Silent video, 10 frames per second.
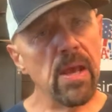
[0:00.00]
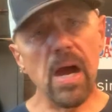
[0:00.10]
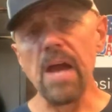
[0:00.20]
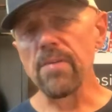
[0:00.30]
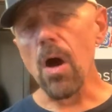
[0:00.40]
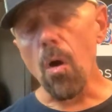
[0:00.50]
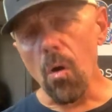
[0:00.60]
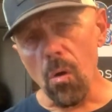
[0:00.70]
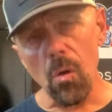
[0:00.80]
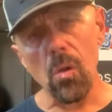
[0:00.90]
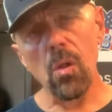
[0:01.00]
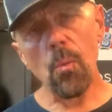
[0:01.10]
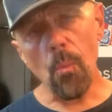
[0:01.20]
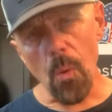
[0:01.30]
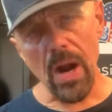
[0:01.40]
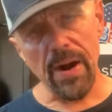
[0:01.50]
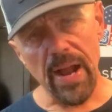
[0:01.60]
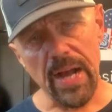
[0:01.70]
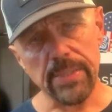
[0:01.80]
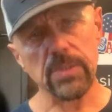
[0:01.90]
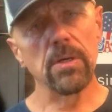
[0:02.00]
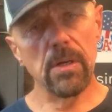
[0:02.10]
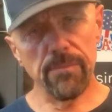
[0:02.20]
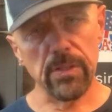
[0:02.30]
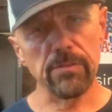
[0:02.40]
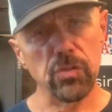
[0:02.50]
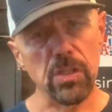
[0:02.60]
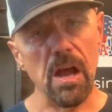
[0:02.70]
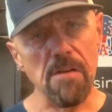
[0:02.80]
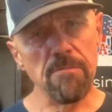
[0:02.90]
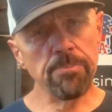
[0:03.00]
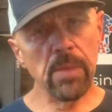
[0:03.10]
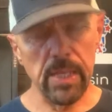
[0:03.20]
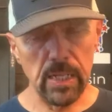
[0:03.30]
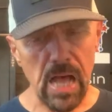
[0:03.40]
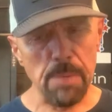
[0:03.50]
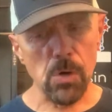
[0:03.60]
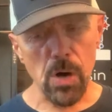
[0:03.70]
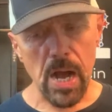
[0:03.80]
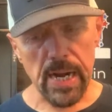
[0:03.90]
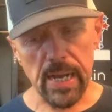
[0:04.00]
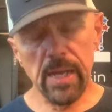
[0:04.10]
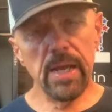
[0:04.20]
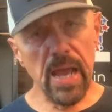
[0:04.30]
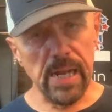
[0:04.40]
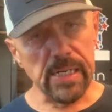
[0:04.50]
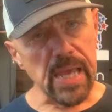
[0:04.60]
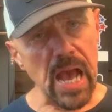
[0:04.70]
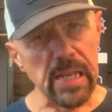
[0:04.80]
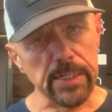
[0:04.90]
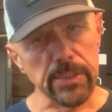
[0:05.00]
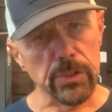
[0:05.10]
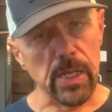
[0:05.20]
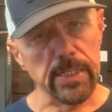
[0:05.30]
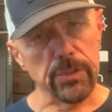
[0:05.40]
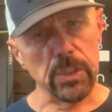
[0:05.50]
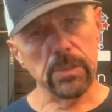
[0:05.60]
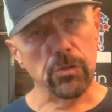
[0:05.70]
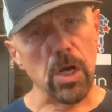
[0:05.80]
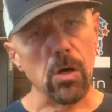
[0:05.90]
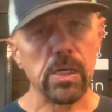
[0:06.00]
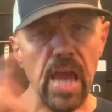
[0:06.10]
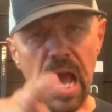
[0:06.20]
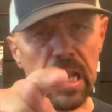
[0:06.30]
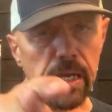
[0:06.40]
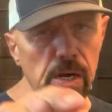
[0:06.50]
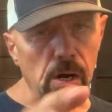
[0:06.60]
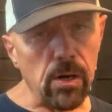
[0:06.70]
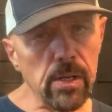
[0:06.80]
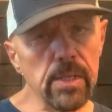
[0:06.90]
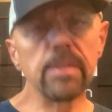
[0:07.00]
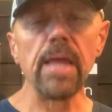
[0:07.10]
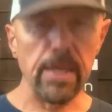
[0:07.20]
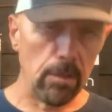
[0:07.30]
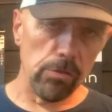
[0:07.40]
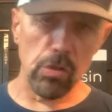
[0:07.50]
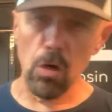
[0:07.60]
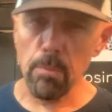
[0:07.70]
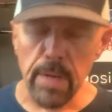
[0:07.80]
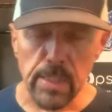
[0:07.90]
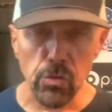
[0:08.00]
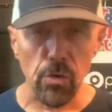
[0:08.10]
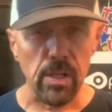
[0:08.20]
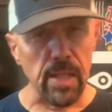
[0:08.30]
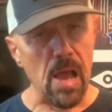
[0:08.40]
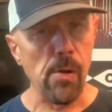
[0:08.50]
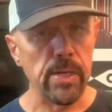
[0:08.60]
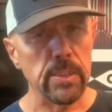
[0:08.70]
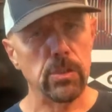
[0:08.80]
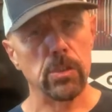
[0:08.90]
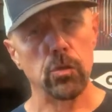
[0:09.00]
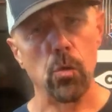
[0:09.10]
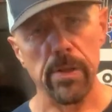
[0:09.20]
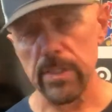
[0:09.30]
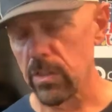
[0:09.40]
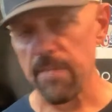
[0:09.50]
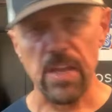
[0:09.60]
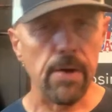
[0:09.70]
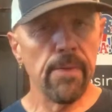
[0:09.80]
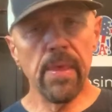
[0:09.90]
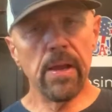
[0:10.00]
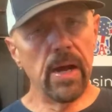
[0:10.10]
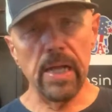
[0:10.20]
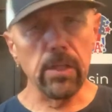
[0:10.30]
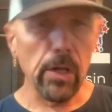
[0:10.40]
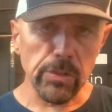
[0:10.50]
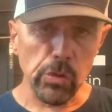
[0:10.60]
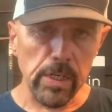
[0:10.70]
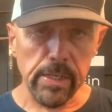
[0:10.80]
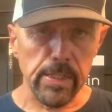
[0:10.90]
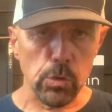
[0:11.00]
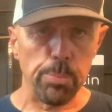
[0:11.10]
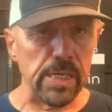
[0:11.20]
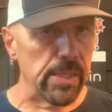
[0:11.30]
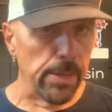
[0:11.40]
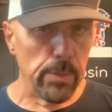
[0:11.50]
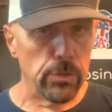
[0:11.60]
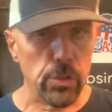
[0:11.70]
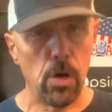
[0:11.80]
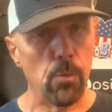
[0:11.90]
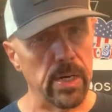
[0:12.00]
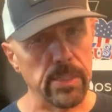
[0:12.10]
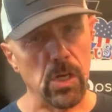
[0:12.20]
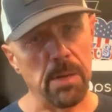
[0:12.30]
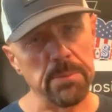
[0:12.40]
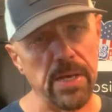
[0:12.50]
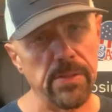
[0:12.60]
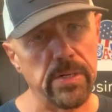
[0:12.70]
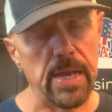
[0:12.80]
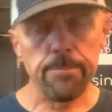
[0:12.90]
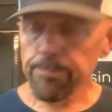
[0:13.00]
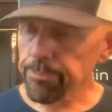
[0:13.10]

I have a whole warehouse full of stuff in La Mirada at Gallagher Staging. Joe Gallagher, thank you so much for allowing us to store this stuff there. I launched into this big thing with Joe when I saw him the other day.